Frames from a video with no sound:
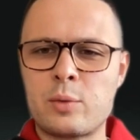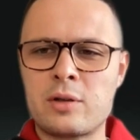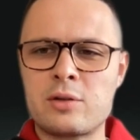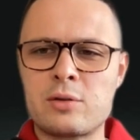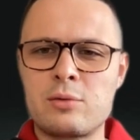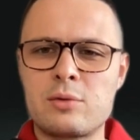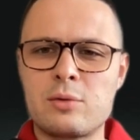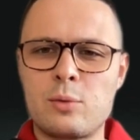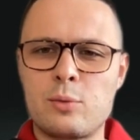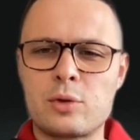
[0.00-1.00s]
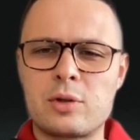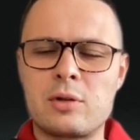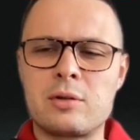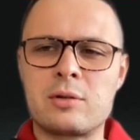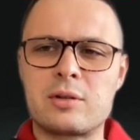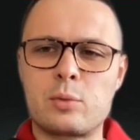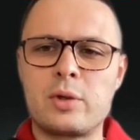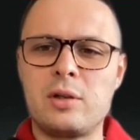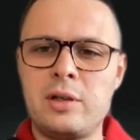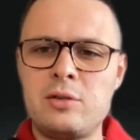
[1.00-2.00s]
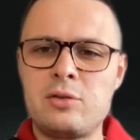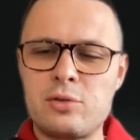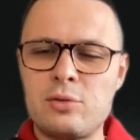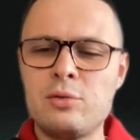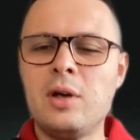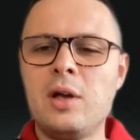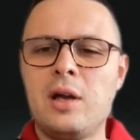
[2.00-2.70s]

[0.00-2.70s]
we understood what it will lead to,